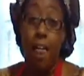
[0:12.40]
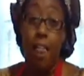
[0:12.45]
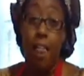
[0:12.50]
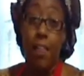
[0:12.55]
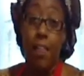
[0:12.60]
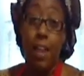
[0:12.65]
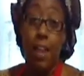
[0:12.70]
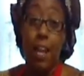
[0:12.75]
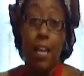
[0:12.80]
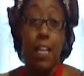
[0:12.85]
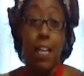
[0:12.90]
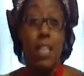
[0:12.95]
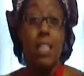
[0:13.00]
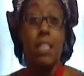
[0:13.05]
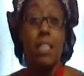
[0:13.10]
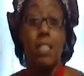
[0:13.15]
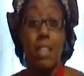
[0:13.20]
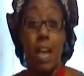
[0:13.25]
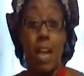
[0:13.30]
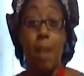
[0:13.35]
that at
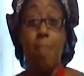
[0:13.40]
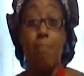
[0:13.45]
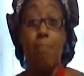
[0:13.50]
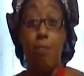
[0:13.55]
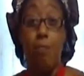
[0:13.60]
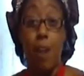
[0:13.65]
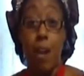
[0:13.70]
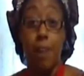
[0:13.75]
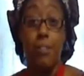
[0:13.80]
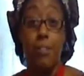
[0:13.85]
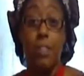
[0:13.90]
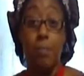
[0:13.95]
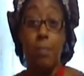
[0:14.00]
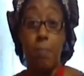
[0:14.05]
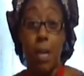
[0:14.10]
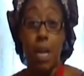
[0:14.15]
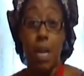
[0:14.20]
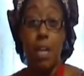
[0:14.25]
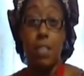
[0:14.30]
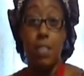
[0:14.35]
least they breath
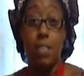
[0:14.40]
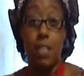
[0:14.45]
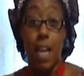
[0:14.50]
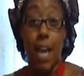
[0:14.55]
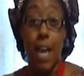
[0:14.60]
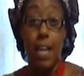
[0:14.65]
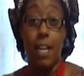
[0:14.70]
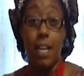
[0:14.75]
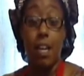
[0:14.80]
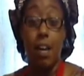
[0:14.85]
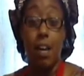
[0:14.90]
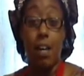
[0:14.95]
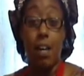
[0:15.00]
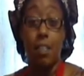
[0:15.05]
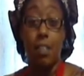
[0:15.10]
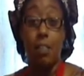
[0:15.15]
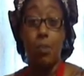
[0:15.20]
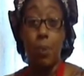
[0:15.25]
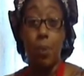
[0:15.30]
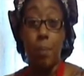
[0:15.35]
smells like
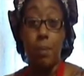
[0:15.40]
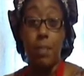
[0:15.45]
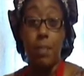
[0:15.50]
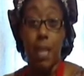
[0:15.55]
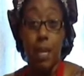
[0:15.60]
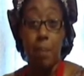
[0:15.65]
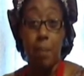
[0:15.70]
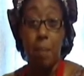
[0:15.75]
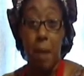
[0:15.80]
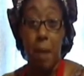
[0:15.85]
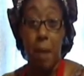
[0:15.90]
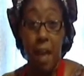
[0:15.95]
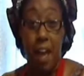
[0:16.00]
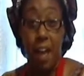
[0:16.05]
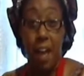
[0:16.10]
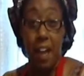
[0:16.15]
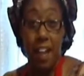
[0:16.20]
sweet potato pie